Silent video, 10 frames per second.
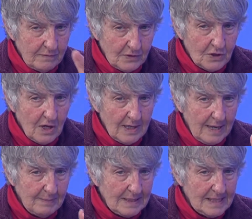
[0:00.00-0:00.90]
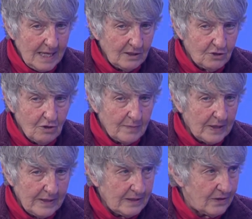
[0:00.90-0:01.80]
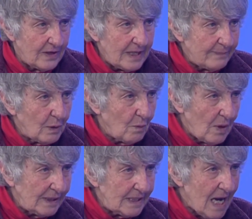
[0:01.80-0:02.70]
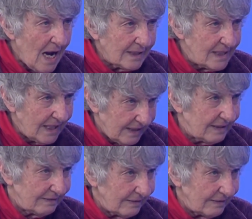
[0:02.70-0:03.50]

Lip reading: started out by saying strawberries are the #1 toxic